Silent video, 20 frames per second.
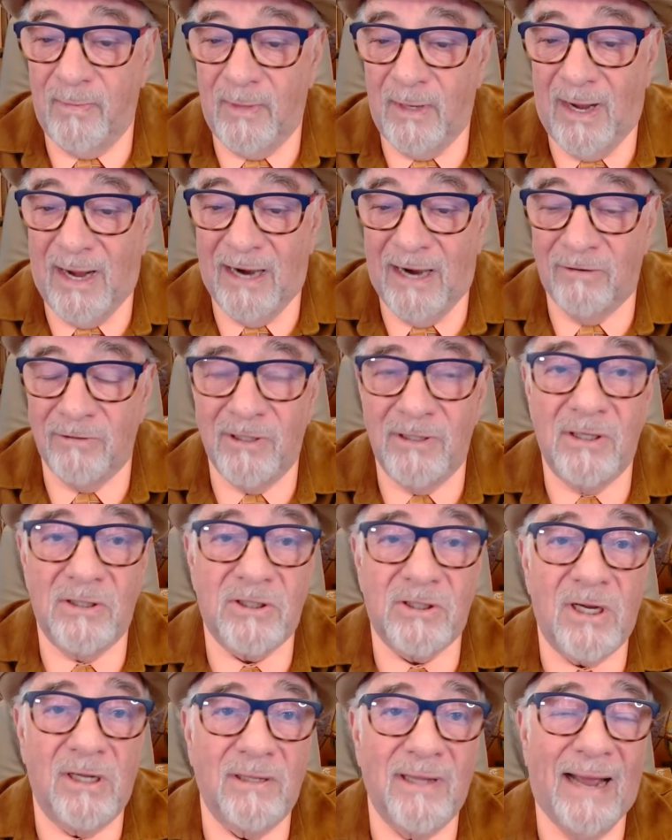Ireland
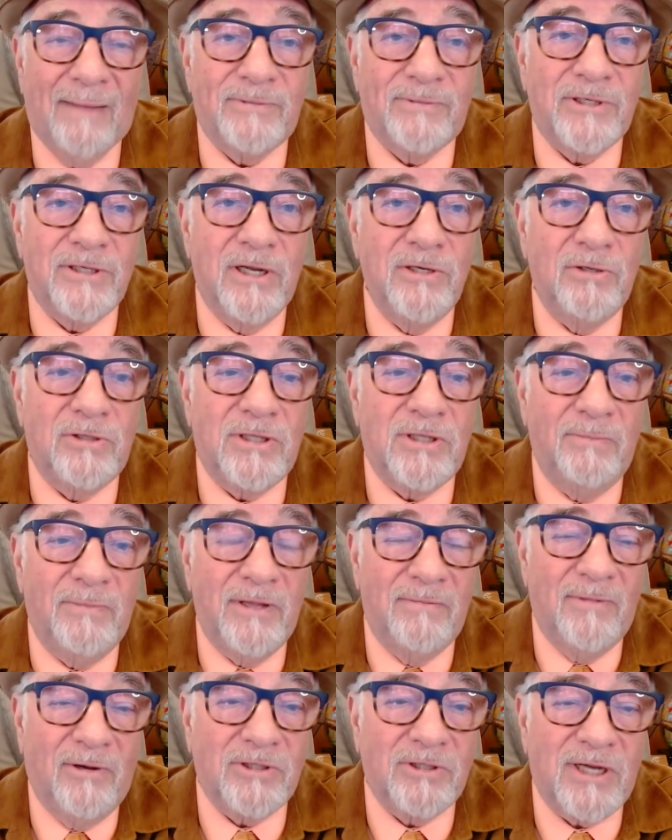is collapsing. It used to be
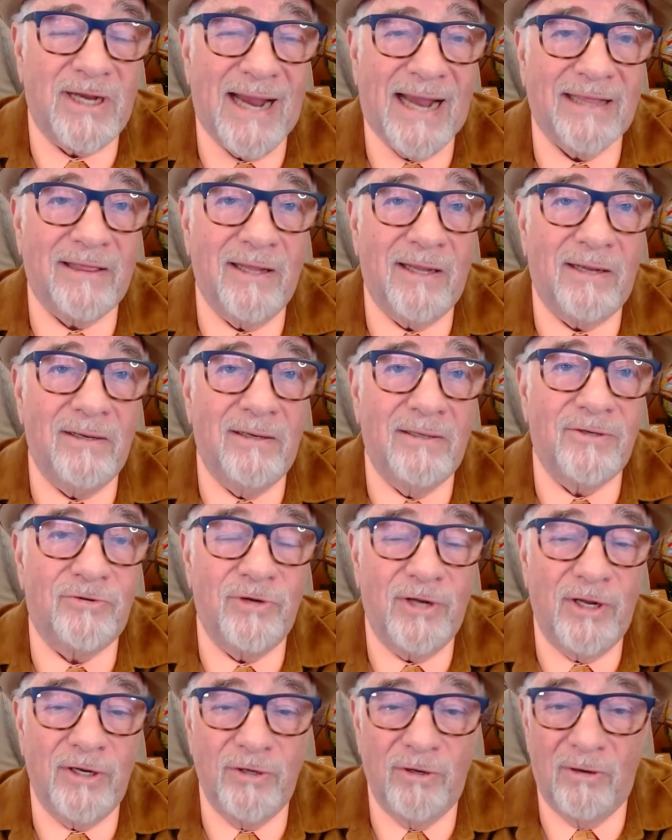the most Catholic
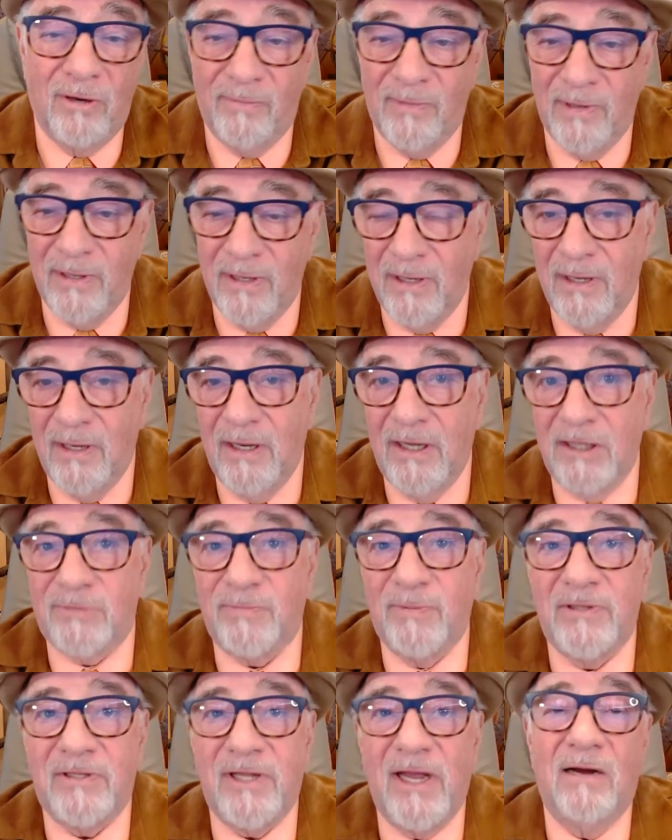country in Europe. It's
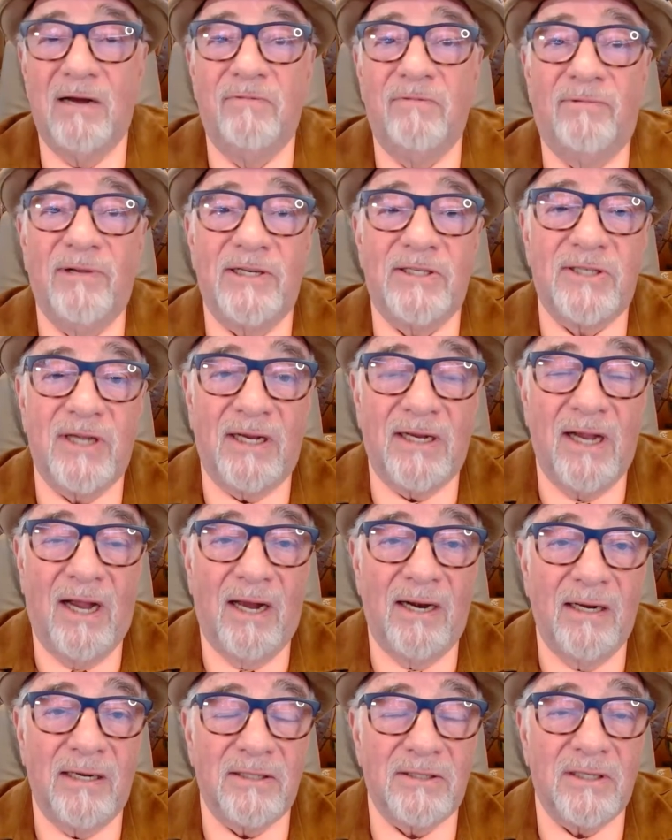been taken over by
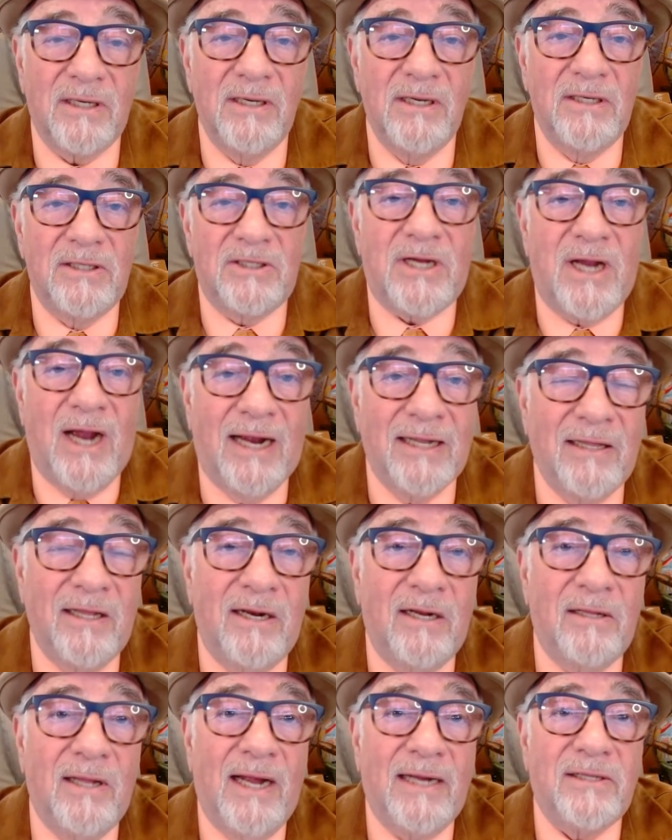psychotics. Scotland
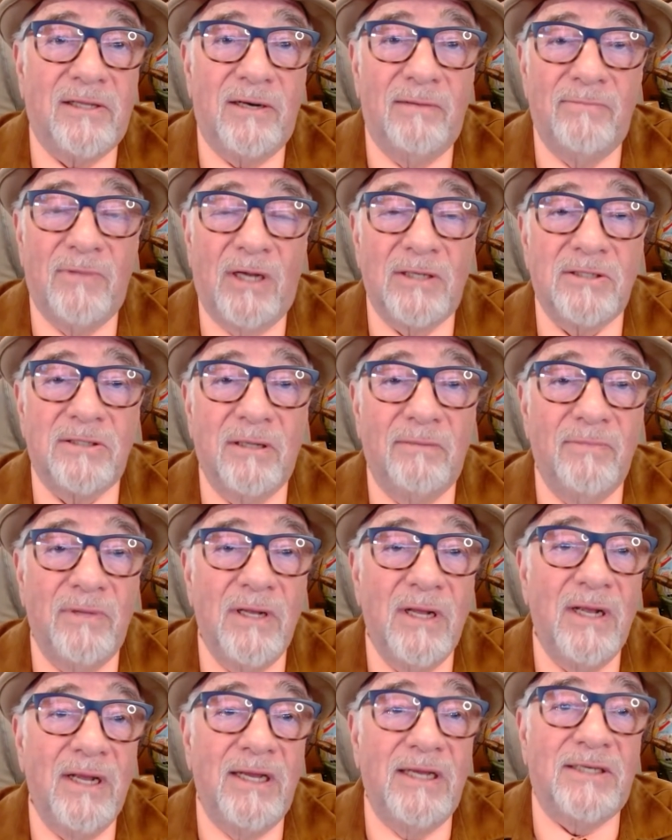elected a Muslim.
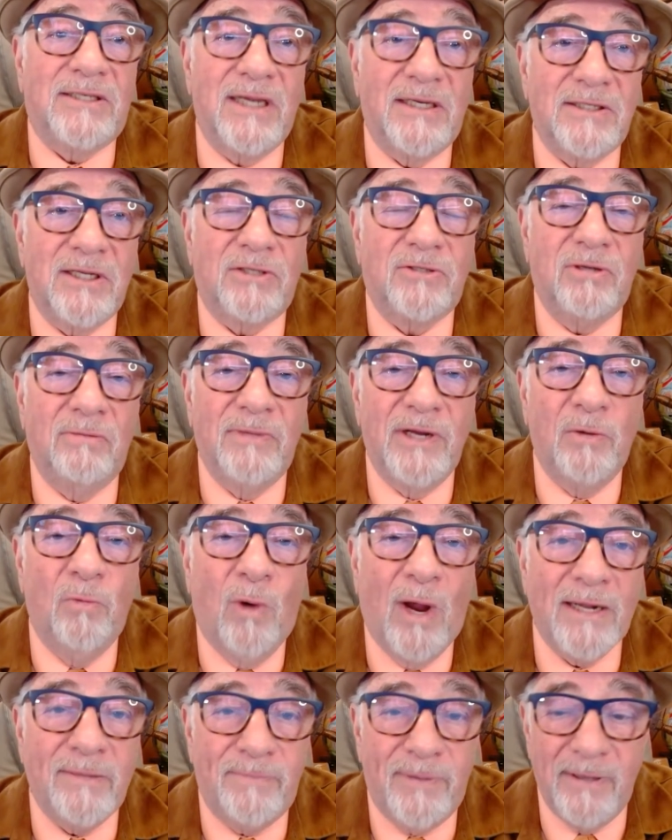He says there's too many
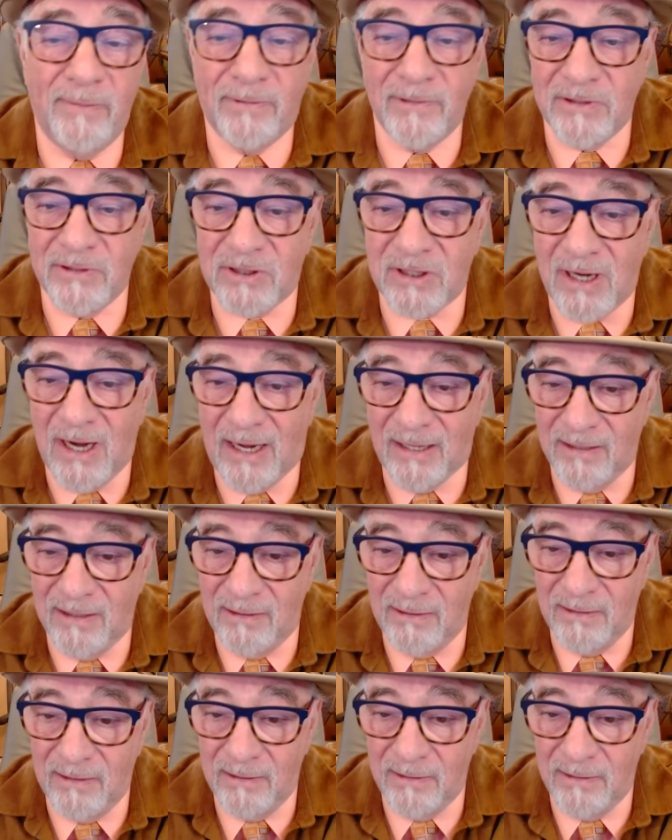white people in Scotland.